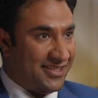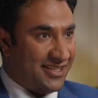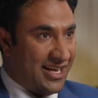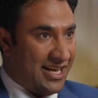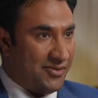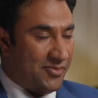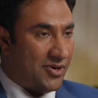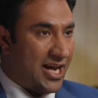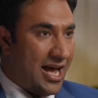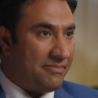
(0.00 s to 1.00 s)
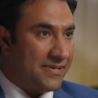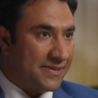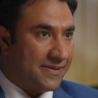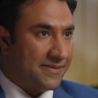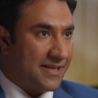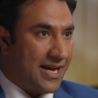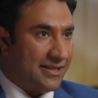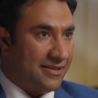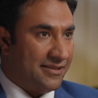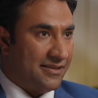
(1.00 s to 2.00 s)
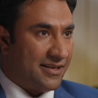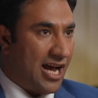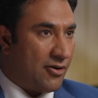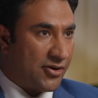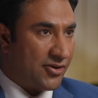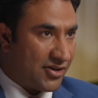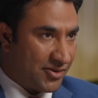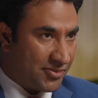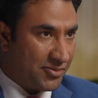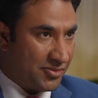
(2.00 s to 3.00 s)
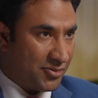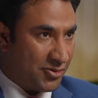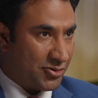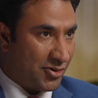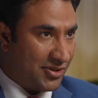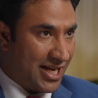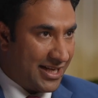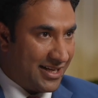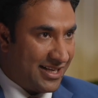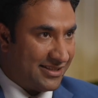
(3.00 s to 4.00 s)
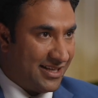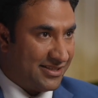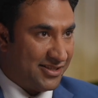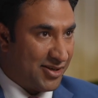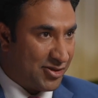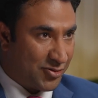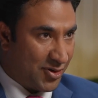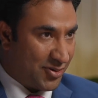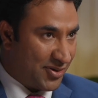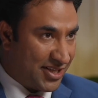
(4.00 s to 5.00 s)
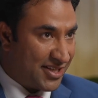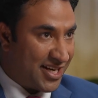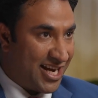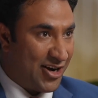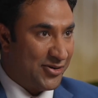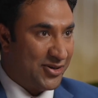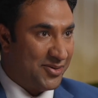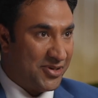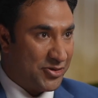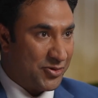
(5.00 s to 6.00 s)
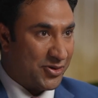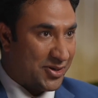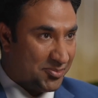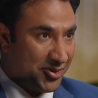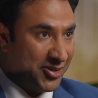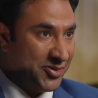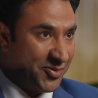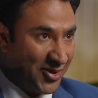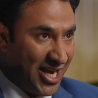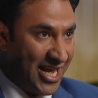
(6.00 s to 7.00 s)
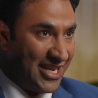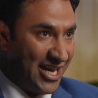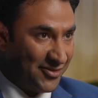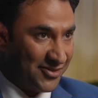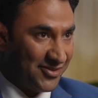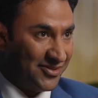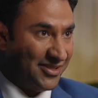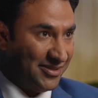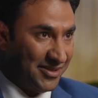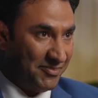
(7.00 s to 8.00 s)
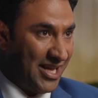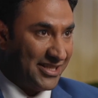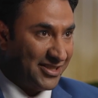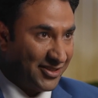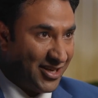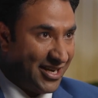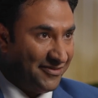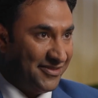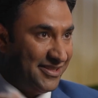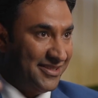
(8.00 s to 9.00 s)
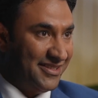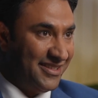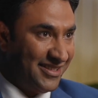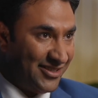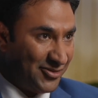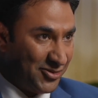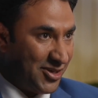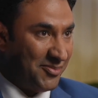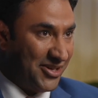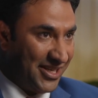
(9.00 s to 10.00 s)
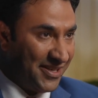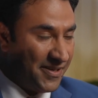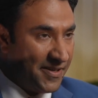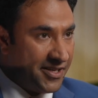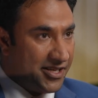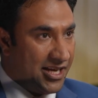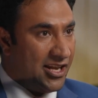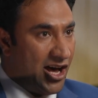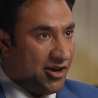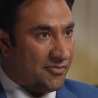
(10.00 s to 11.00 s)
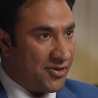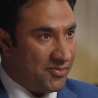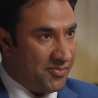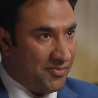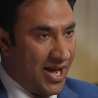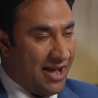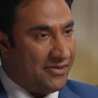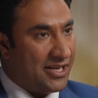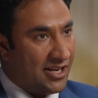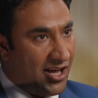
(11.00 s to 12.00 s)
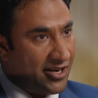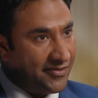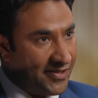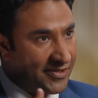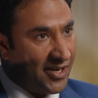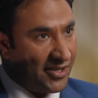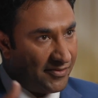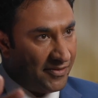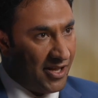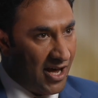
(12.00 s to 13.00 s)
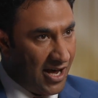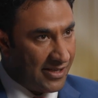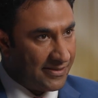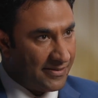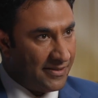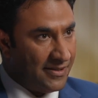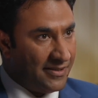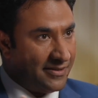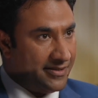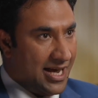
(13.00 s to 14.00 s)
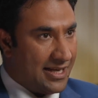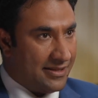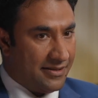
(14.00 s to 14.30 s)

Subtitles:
And what happens is that, how are you going to control that as a restaurant owner? How are you going to make sure your employees won't hand out the plastic knife to somebody? A lot, we're having a lot of these kind of laws that